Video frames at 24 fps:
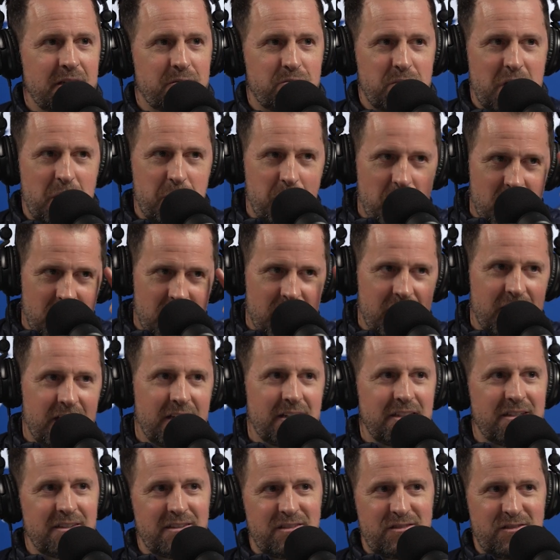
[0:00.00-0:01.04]
my
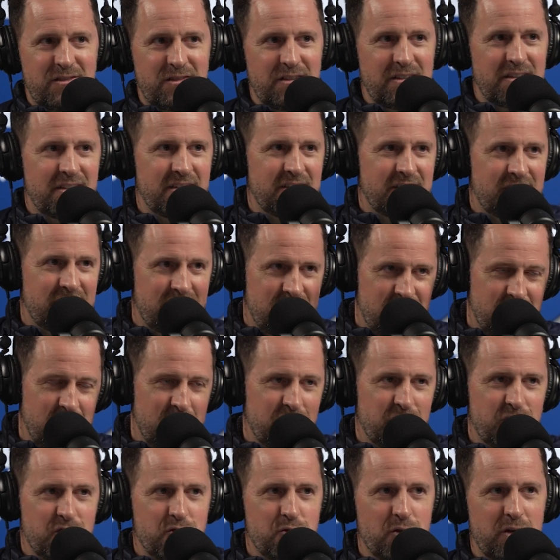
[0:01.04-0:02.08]
mind is
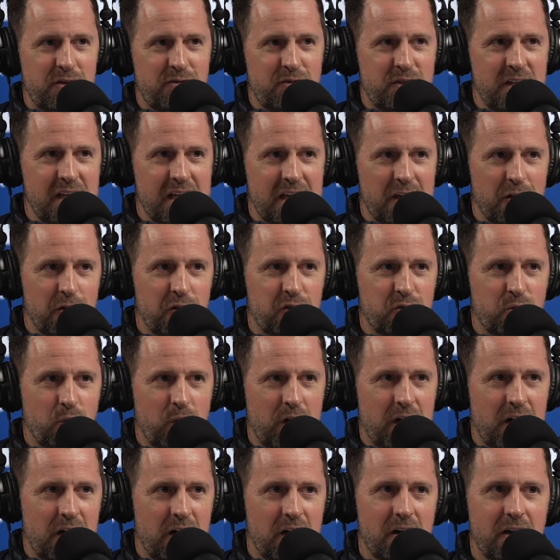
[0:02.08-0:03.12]
drifting
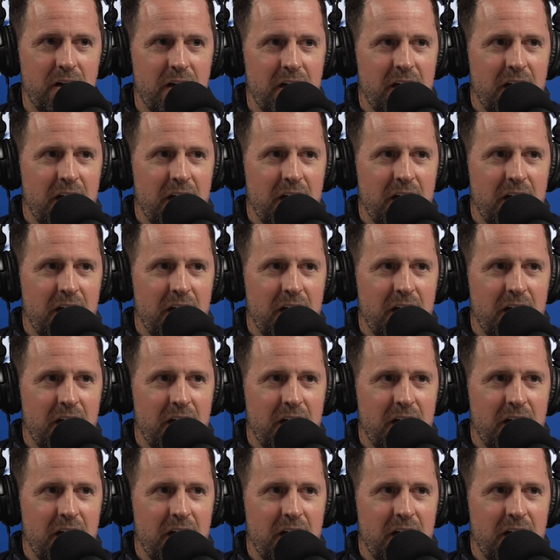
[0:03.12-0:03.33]
elsewhere.